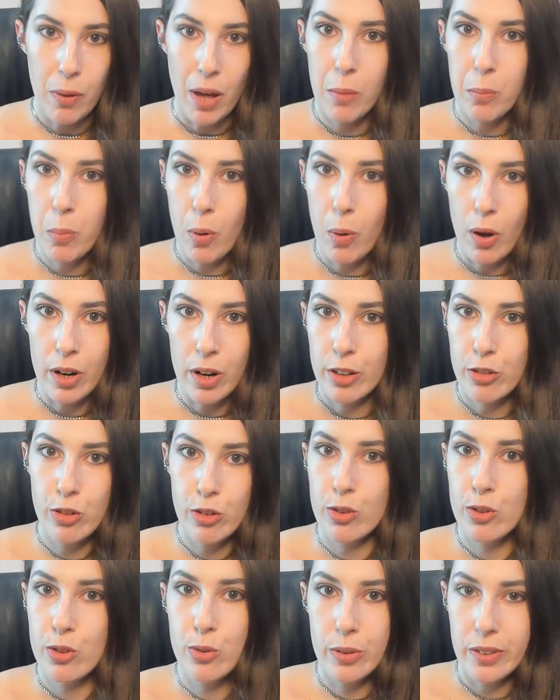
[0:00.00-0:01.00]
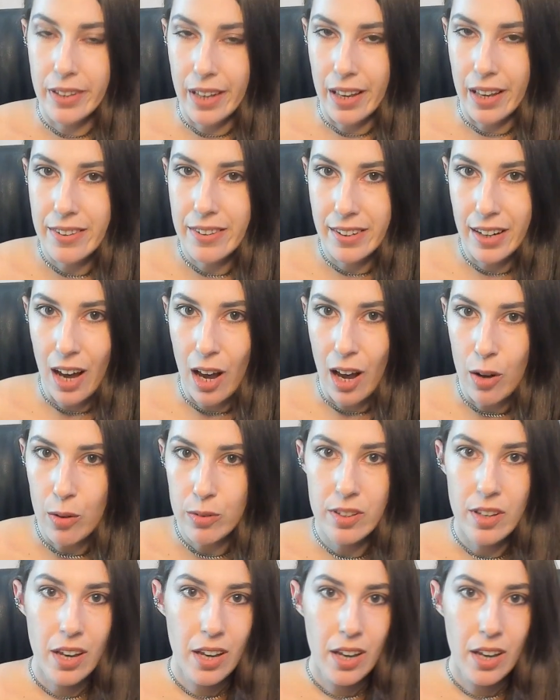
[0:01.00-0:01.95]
I bought it just to test it out.